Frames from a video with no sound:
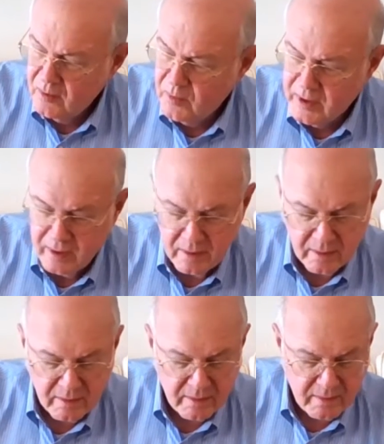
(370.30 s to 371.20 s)

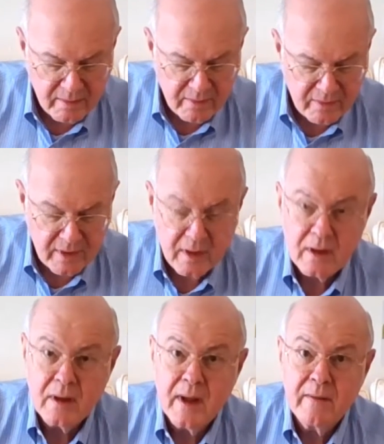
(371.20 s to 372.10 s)
where
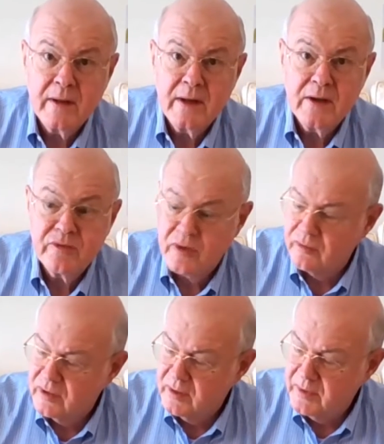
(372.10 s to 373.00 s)
the LEDs
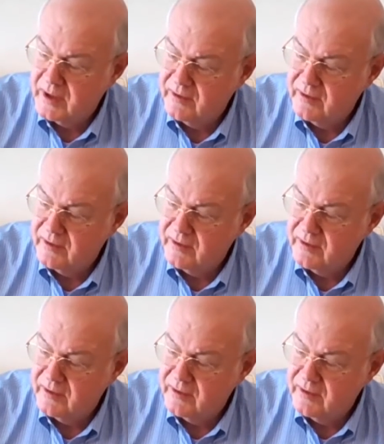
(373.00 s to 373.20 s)
don't dim